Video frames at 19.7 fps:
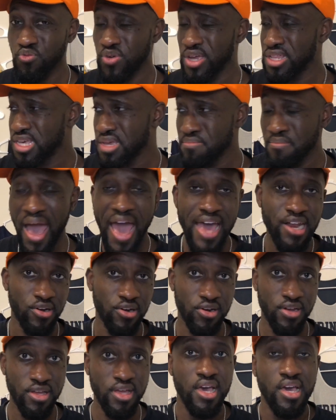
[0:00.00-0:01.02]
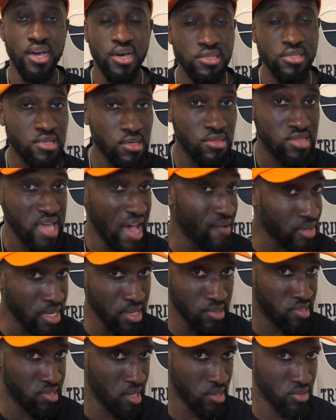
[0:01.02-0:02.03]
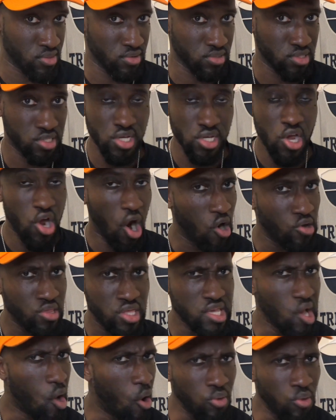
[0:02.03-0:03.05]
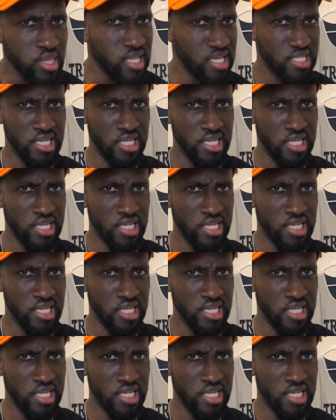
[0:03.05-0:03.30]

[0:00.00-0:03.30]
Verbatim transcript: really matter because the 76ers are the only